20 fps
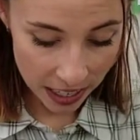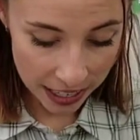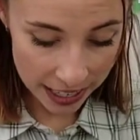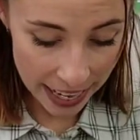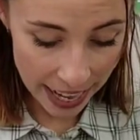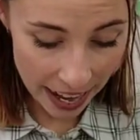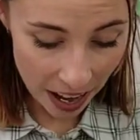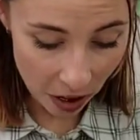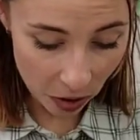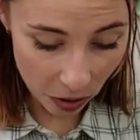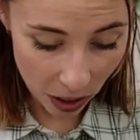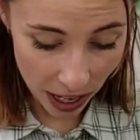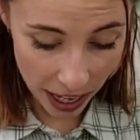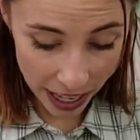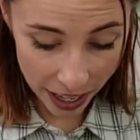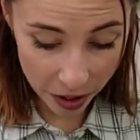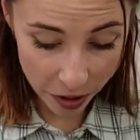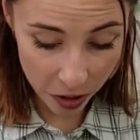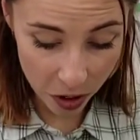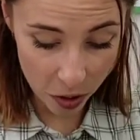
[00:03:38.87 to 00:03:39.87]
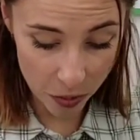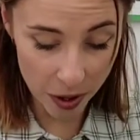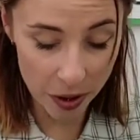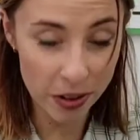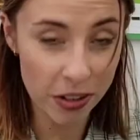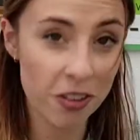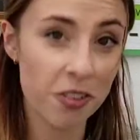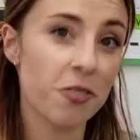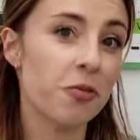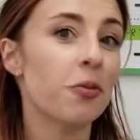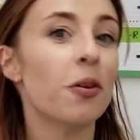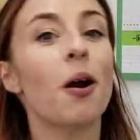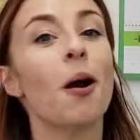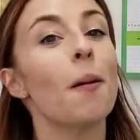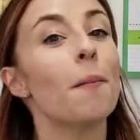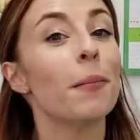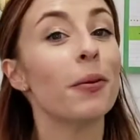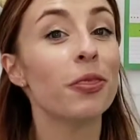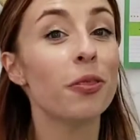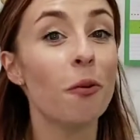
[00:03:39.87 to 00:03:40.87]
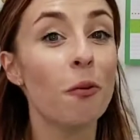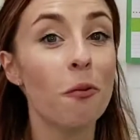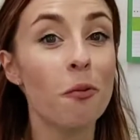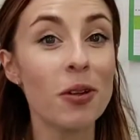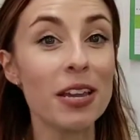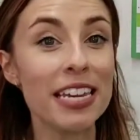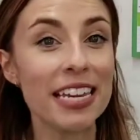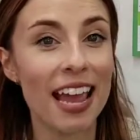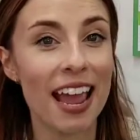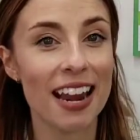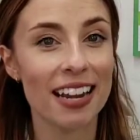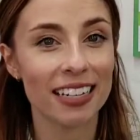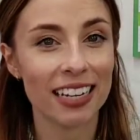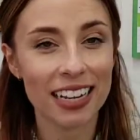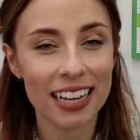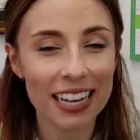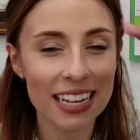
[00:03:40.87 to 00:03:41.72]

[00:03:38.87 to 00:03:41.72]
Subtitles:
Now, I don't know about you, but the weekend